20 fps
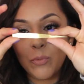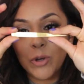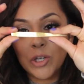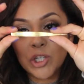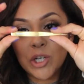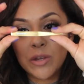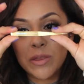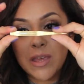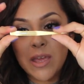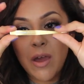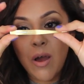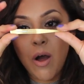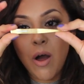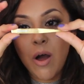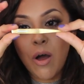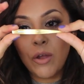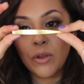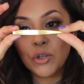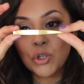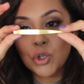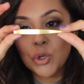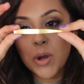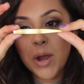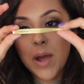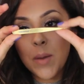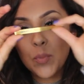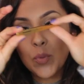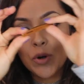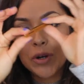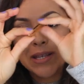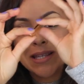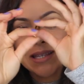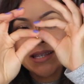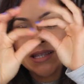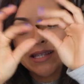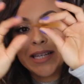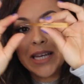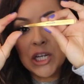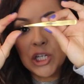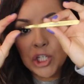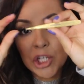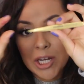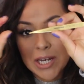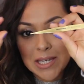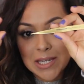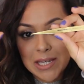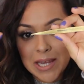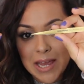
which are the ultra precision